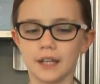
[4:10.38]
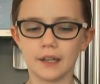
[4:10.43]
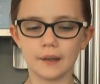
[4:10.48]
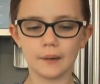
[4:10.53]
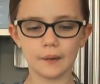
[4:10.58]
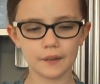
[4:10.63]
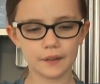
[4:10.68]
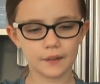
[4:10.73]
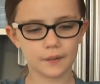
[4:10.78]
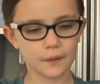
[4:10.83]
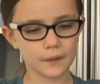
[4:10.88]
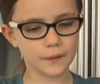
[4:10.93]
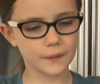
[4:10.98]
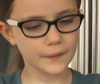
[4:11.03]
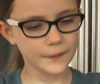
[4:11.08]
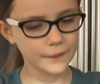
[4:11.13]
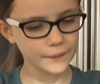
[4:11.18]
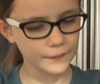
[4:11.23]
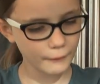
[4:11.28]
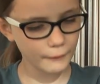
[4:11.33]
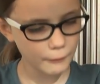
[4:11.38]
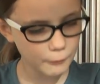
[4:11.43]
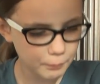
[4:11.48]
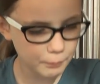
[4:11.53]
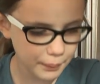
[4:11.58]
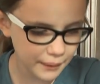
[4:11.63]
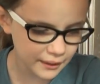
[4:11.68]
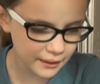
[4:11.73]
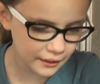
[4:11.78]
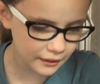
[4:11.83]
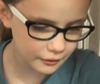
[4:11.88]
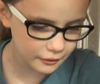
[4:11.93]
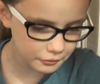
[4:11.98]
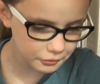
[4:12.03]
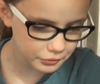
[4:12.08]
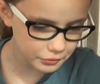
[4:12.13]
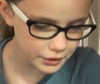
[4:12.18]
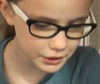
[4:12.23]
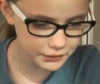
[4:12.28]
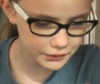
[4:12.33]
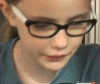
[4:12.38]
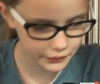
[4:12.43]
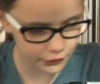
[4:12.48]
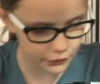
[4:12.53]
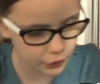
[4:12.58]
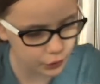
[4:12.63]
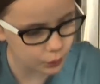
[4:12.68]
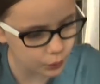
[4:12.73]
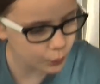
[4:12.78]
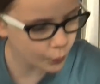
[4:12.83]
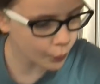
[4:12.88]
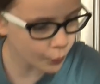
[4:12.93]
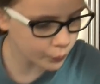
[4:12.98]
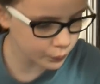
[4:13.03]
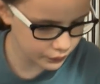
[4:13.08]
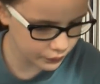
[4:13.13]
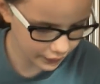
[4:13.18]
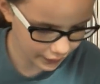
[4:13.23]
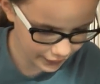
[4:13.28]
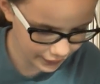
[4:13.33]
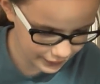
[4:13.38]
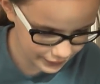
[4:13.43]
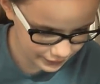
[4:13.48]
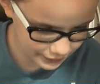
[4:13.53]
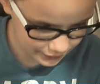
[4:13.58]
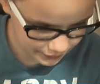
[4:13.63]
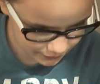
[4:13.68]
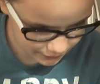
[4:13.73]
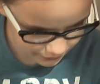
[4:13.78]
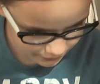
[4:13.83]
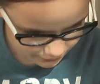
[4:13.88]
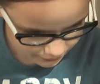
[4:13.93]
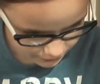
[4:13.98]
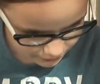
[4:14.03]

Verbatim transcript: Here are the crystals. They've been in the fridge for 2 whole days,